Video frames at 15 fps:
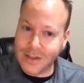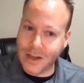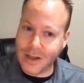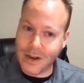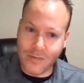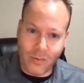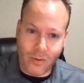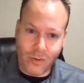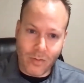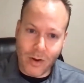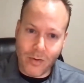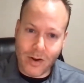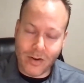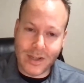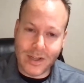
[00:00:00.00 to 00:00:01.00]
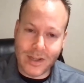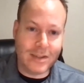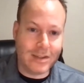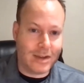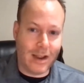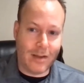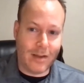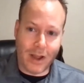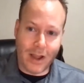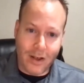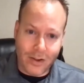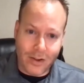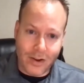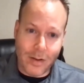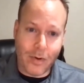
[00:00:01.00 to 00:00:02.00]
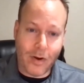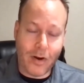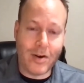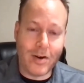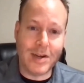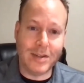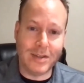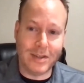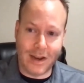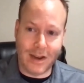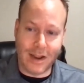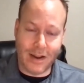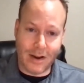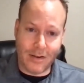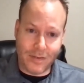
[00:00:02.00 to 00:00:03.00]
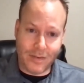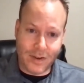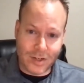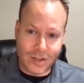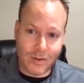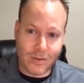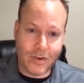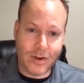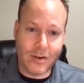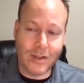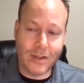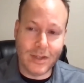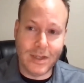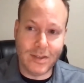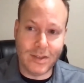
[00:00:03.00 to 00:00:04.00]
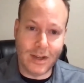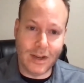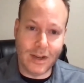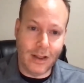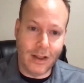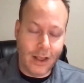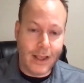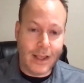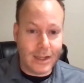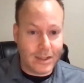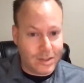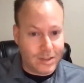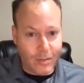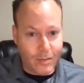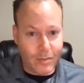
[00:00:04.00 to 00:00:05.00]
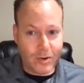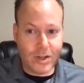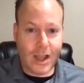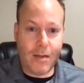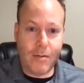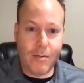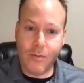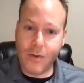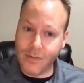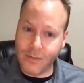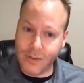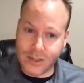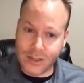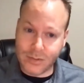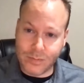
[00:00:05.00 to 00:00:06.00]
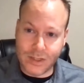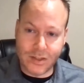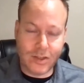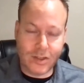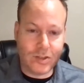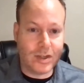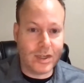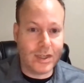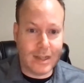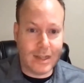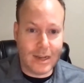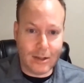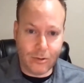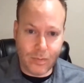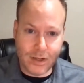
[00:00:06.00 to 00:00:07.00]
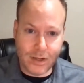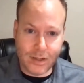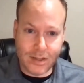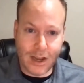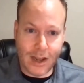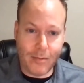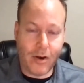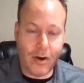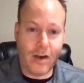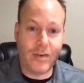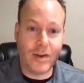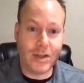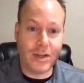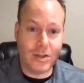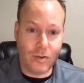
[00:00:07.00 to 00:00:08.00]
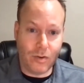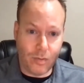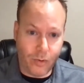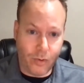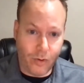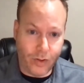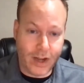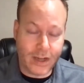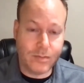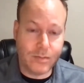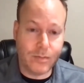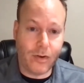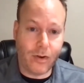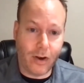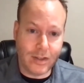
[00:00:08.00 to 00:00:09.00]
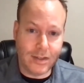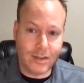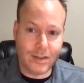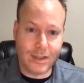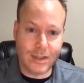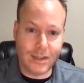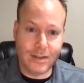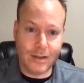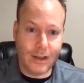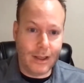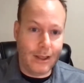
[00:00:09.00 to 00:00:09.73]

I got to floor my winter leagues and I have my holiday parties and then I got to finish my winter leagues. And then it's summertime and we have less business. I could take a little bit of time off. I get to go to Bowl Expo, all these things.